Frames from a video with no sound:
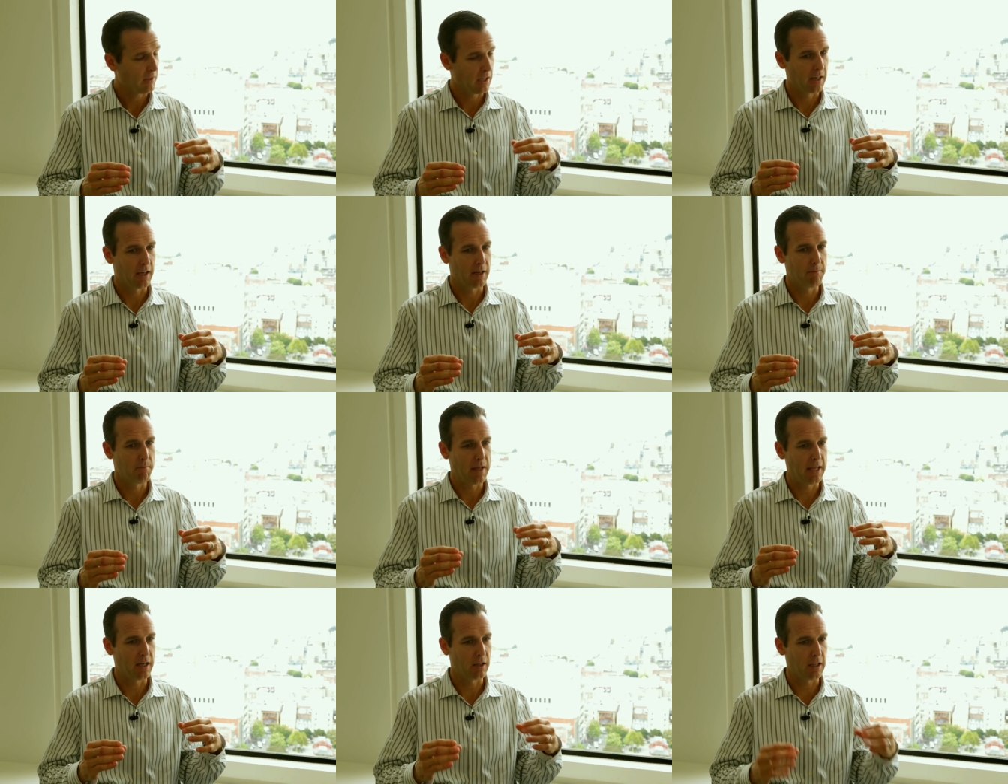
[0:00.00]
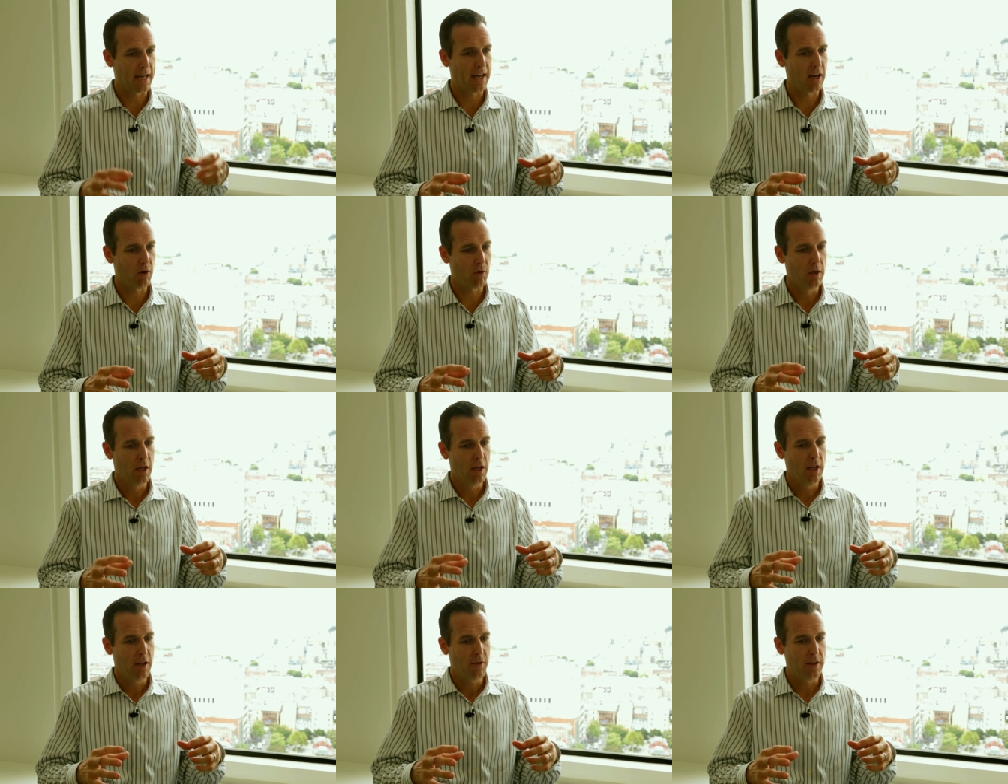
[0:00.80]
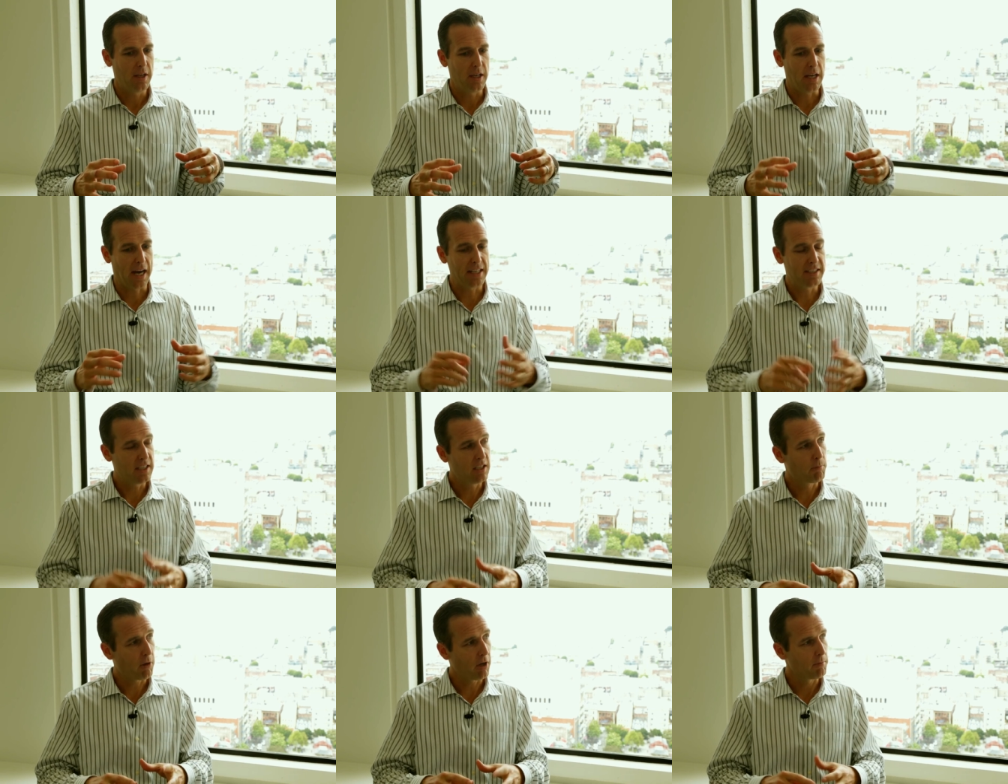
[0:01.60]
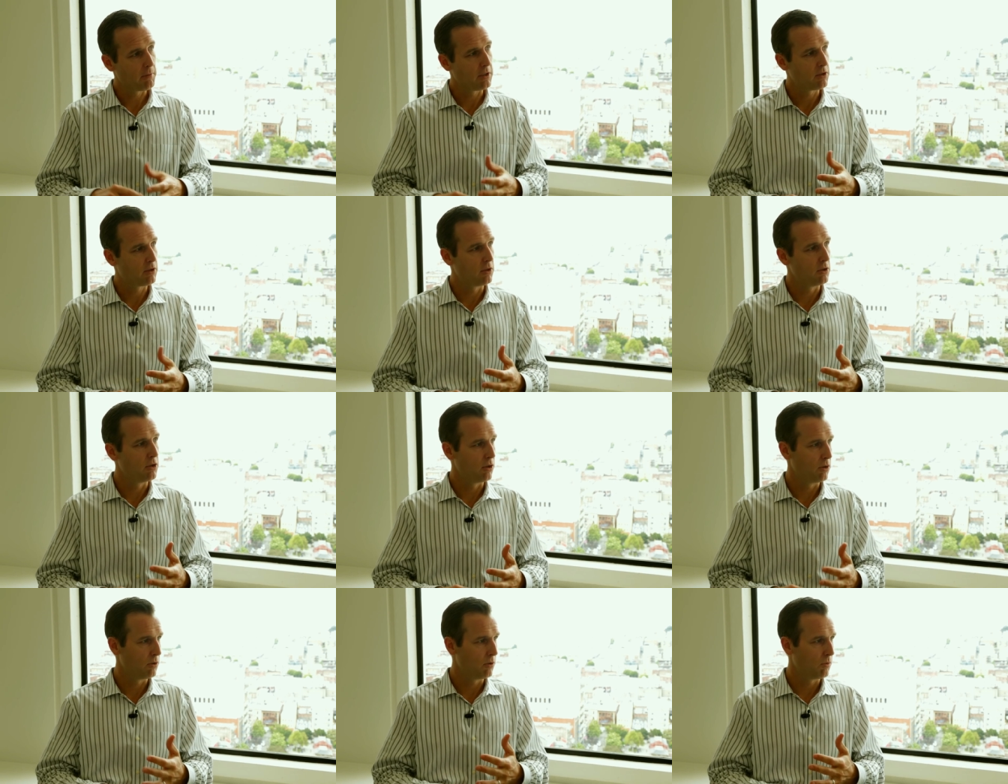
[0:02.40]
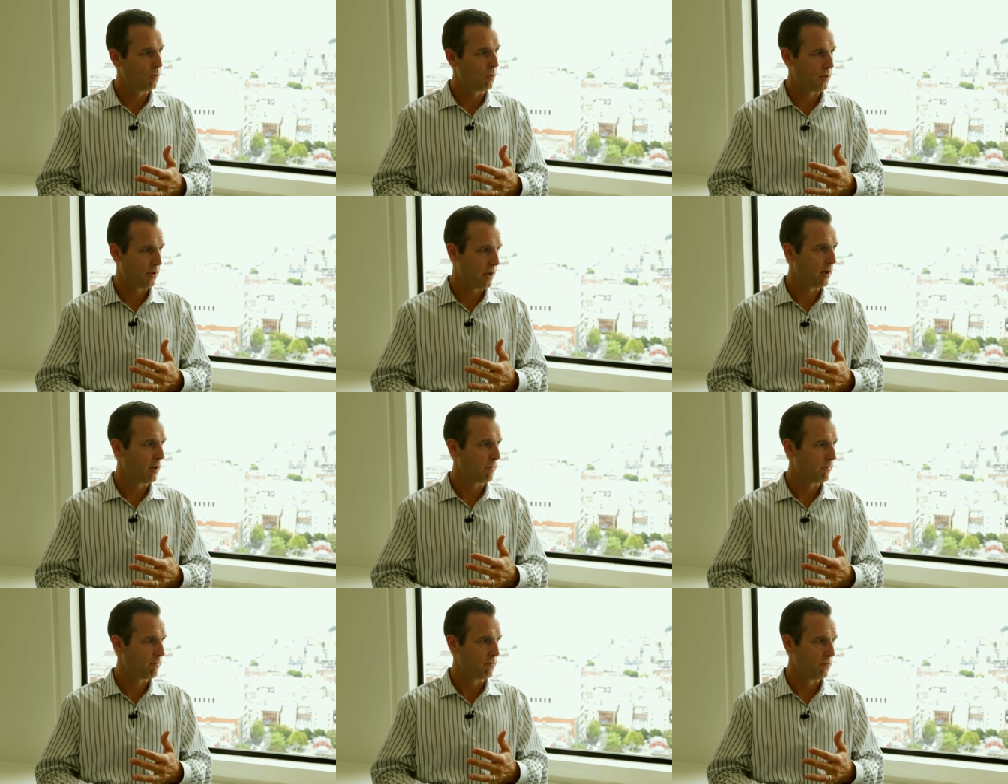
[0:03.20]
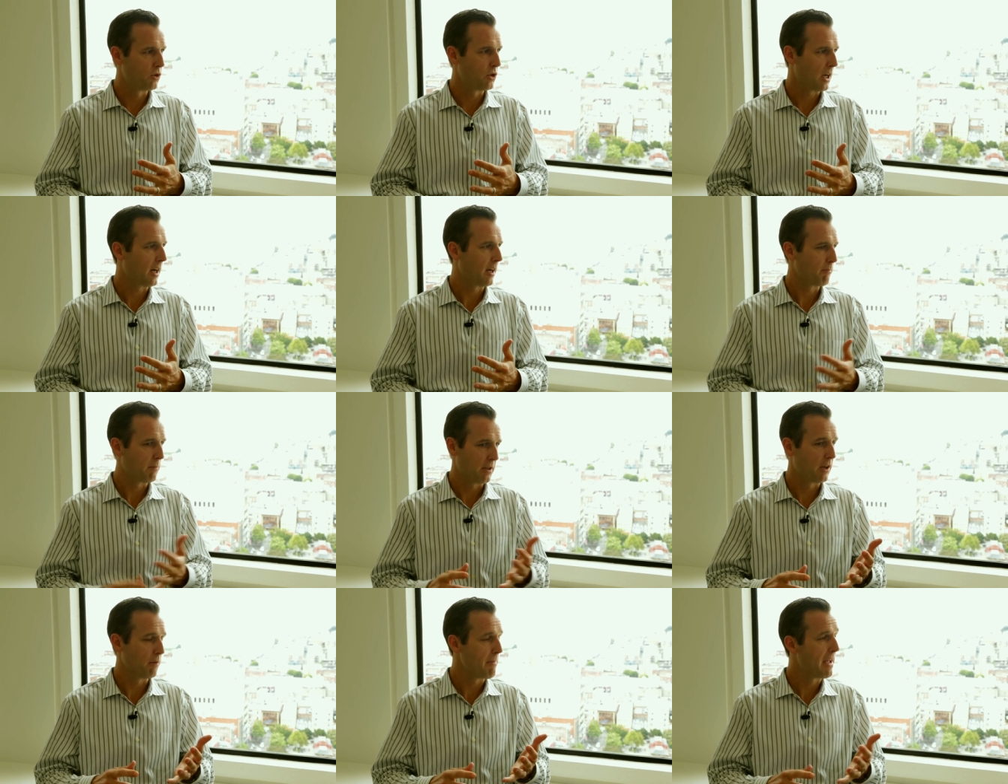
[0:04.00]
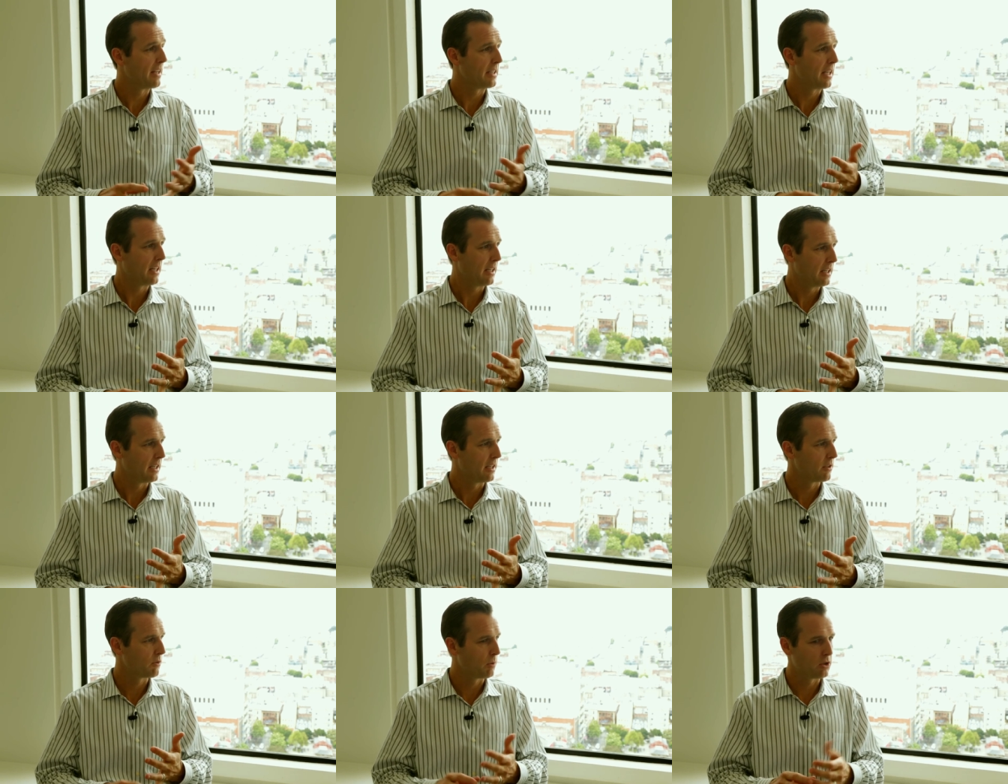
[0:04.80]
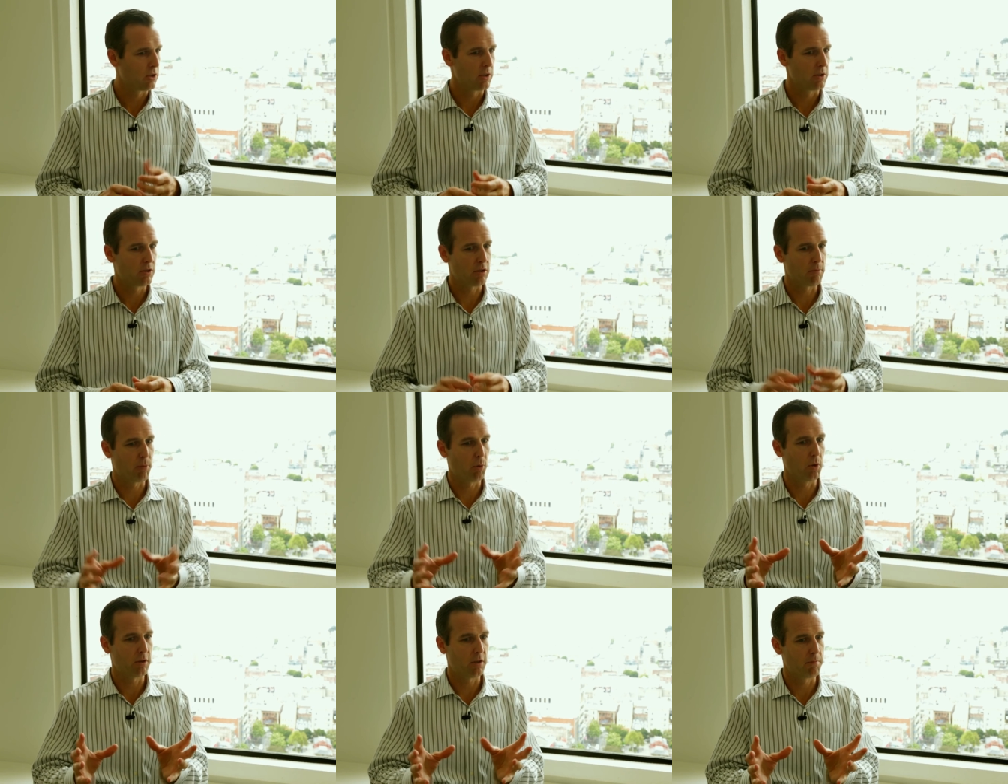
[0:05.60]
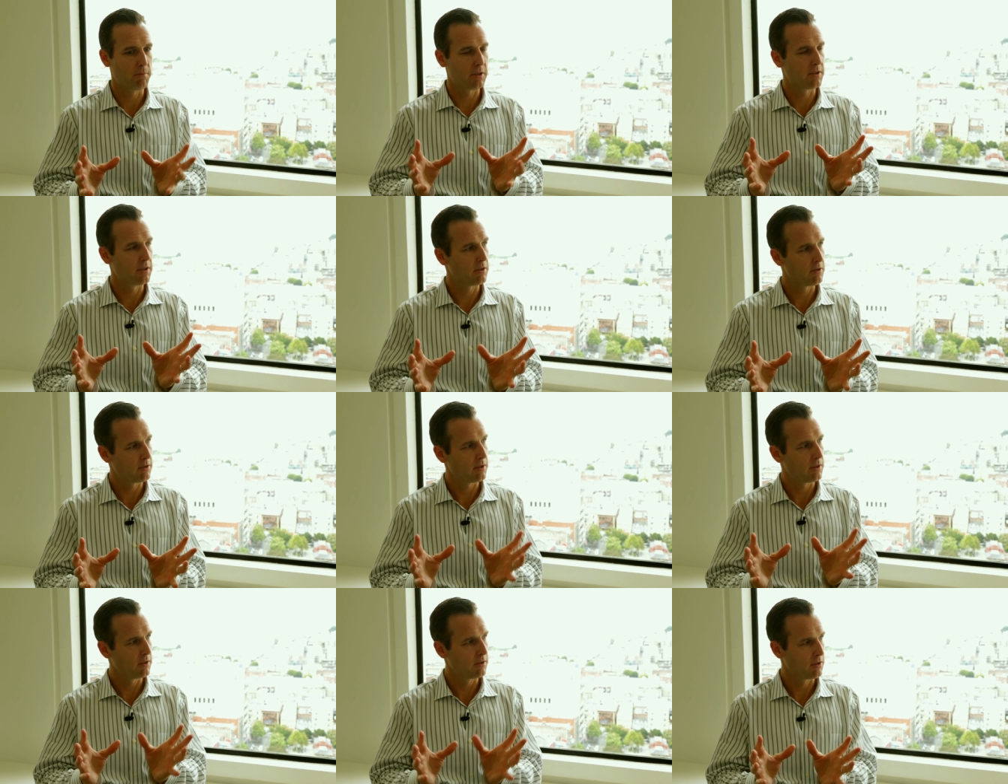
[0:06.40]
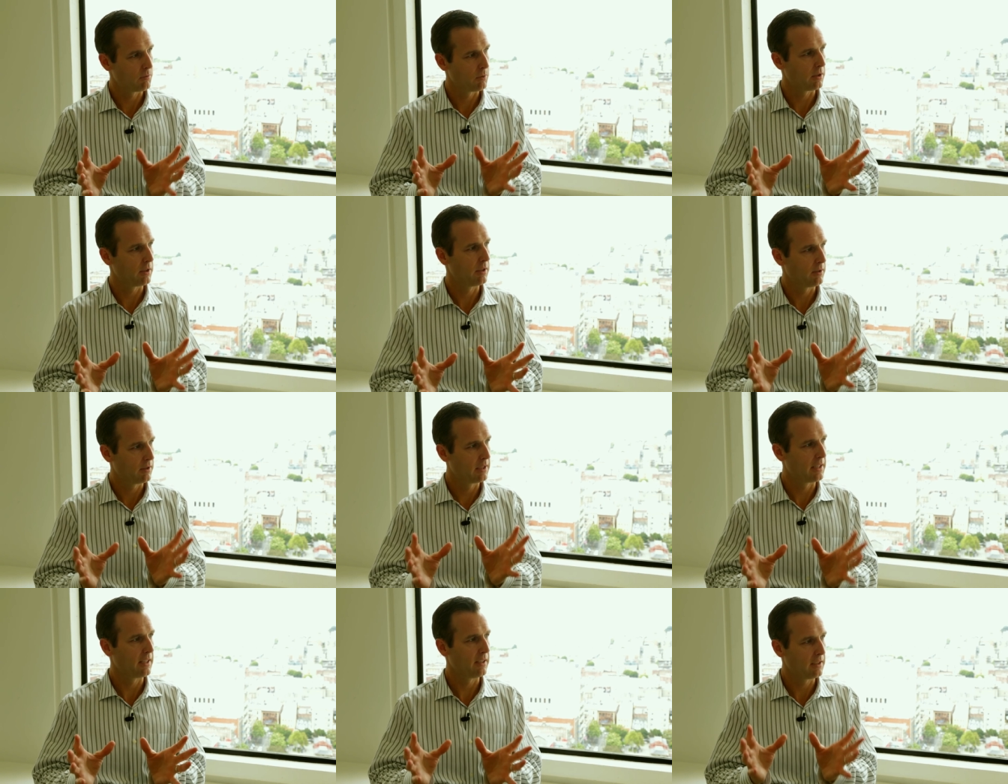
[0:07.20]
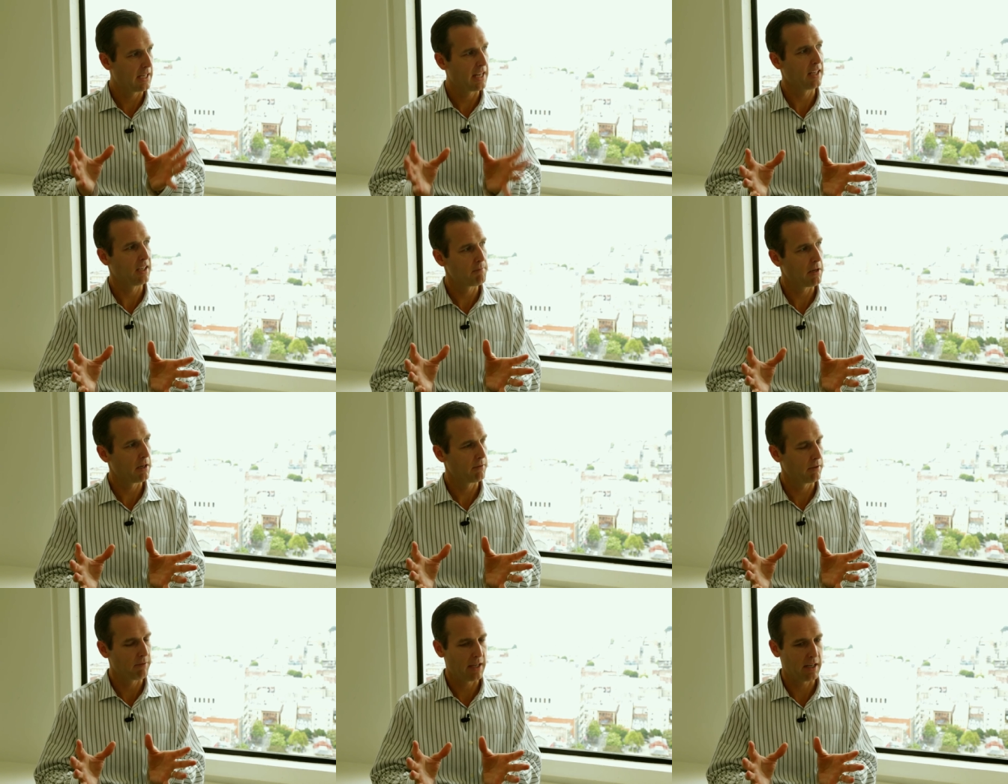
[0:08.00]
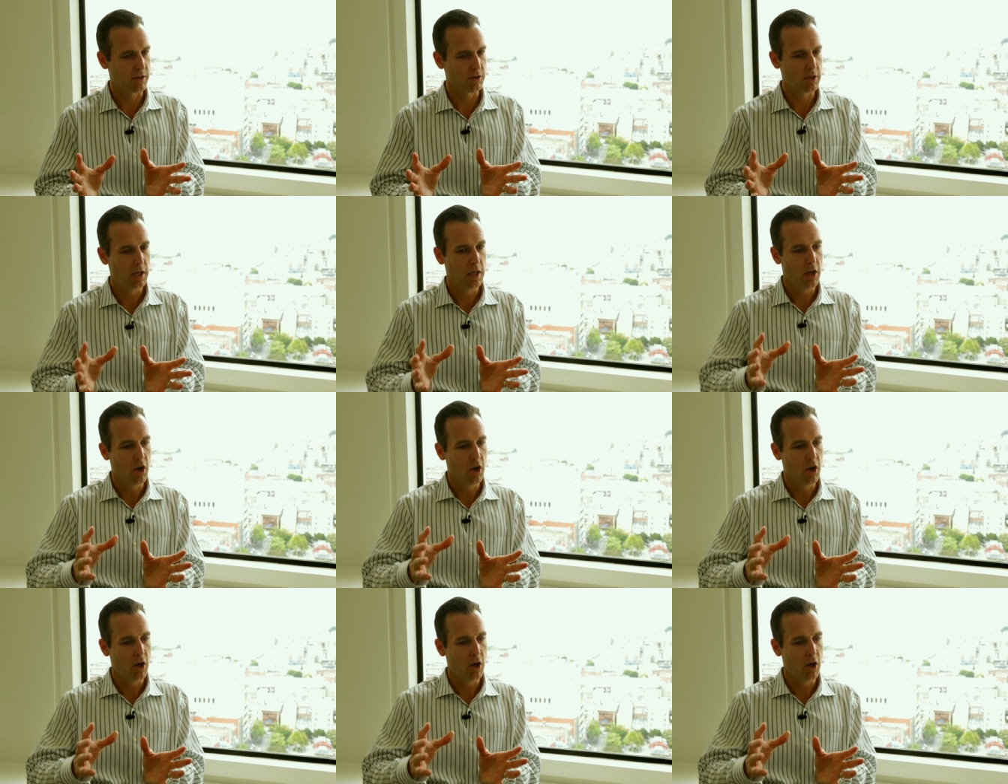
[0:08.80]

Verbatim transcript: and allow the IT department to do what their job and their mandate is, which is support the business to really gain competitive advantage,